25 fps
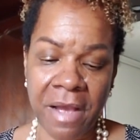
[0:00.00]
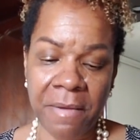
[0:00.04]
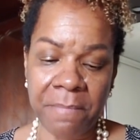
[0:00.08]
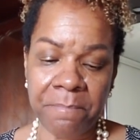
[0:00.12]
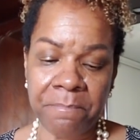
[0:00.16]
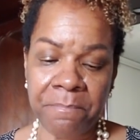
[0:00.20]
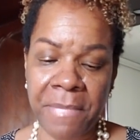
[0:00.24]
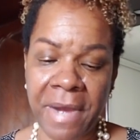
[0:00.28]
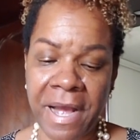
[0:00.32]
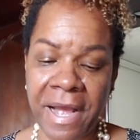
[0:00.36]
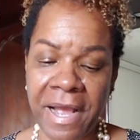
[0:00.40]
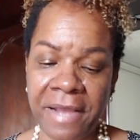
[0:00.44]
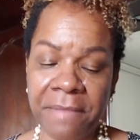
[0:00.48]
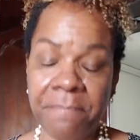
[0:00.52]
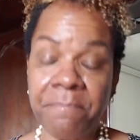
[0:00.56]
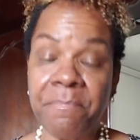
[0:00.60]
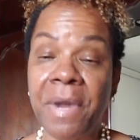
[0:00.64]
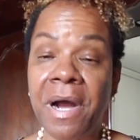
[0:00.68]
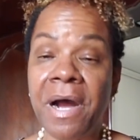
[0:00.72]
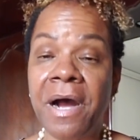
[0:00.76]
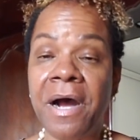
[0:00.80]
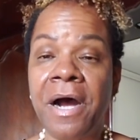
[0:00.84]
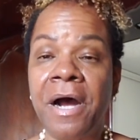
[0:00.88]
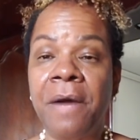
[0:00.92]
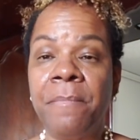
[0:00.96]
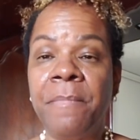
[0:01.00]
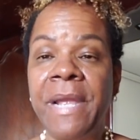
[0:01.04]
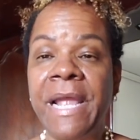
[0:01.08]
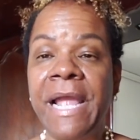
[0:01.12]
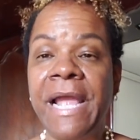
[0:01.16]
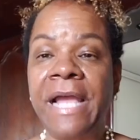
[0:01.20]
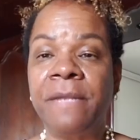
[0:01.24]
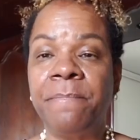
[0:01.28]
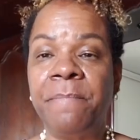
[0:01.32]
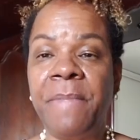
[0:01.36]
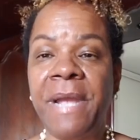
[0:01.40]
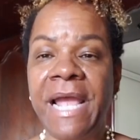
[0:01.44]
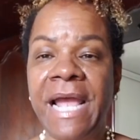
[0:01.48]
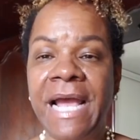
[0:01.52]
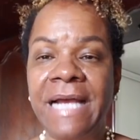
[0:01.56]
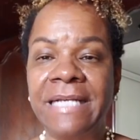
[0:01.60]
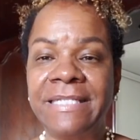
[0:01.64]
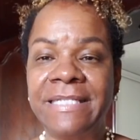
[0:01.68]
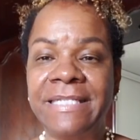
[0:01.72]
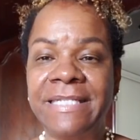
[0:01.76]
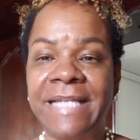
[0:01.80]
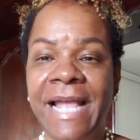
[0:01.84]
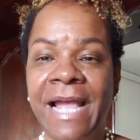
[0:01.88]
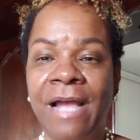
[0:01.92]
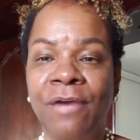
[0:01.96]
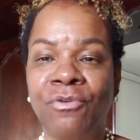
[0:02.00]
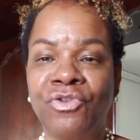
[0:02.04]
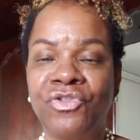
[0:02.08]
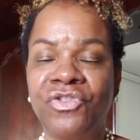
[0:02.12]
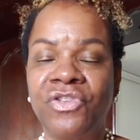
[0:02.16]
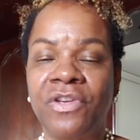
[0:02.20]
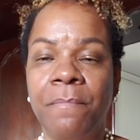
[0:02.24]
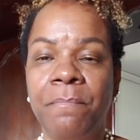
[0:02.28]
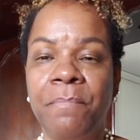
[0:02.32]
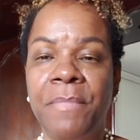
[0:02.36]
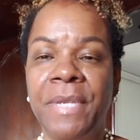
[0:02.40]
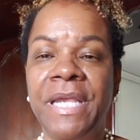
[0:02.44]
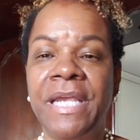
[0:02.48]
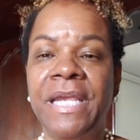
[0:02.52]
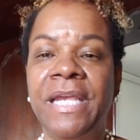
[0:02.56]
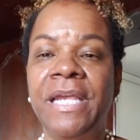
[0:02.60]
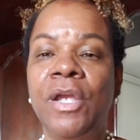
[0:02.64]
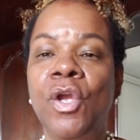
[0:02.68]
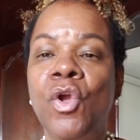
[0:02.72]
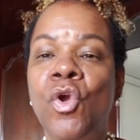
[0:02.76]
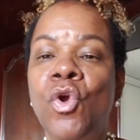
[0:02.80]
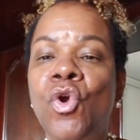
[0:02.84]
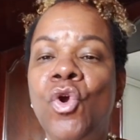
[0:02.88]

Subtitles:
my mom had passed down to me